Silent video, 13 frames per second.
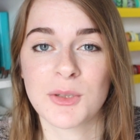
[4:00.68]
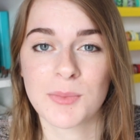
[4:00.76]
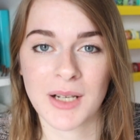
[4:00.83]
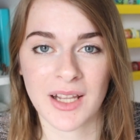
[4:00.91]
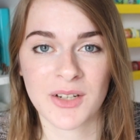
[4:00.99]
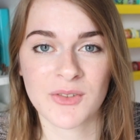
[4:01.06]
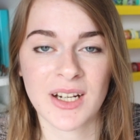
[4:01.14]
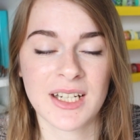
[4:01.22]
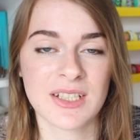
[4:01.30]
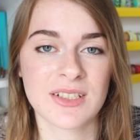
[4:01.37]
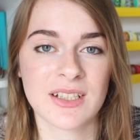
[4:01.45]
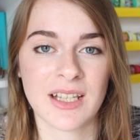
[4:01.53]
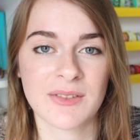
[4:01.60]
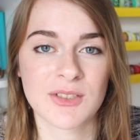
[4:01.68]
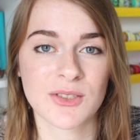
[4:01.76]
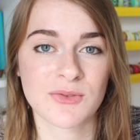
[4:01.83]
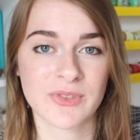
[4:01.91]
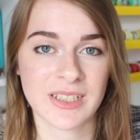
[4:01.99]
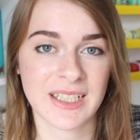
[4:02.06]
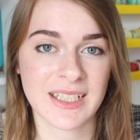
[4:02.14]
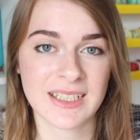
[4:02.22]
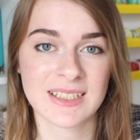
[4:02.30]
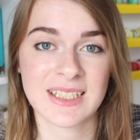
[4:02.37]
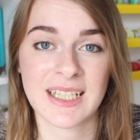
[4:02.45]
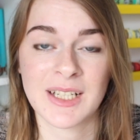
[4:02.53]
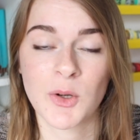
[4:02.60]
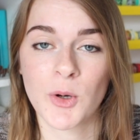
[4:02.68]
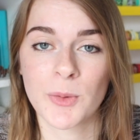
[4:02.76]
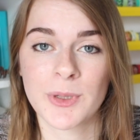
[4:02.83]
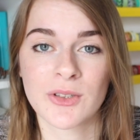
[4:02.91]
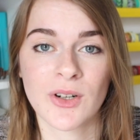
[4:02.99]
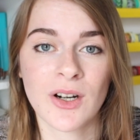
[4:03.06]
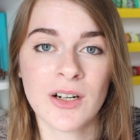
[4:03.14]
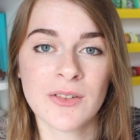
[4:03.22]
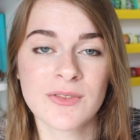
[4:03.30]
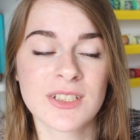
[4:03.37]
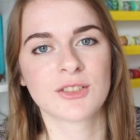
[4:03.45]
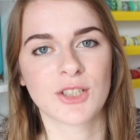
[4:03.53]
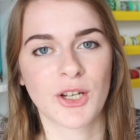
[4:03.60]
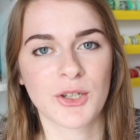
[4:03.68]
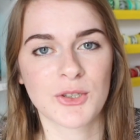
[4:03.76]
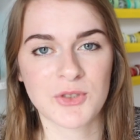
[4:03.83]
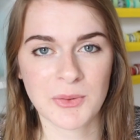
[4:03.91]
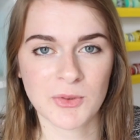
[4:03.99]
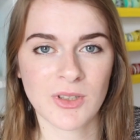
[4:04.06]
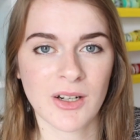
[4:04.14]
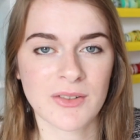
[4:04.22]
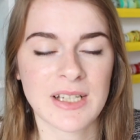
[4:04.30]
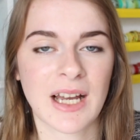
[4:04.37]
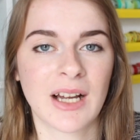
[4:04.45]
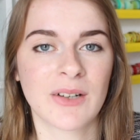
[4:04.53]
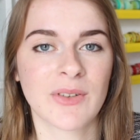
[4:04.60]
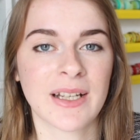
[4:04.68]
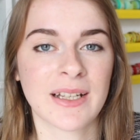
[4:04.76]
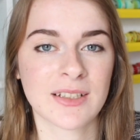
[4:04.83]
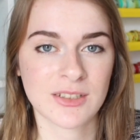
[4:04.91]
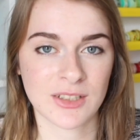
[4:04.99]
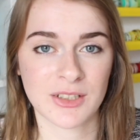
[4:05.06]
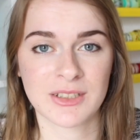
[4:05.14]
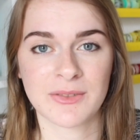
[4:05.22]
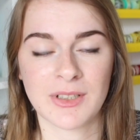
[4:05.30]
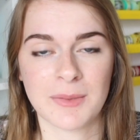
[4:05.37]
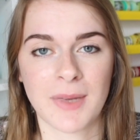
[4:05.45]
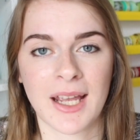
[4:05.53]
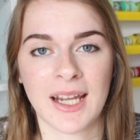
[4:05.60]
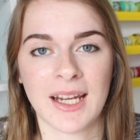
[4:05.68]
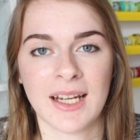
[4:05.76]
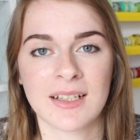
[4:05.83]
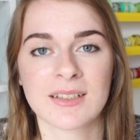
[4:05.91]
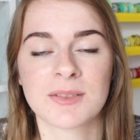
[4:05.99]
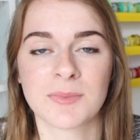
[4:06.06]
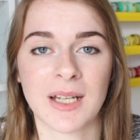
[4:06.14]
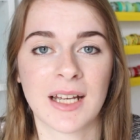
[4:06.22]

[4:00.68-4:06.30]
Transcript: new planner range that they've just released in Hobbycraft. So Trimcraft have exclusively made some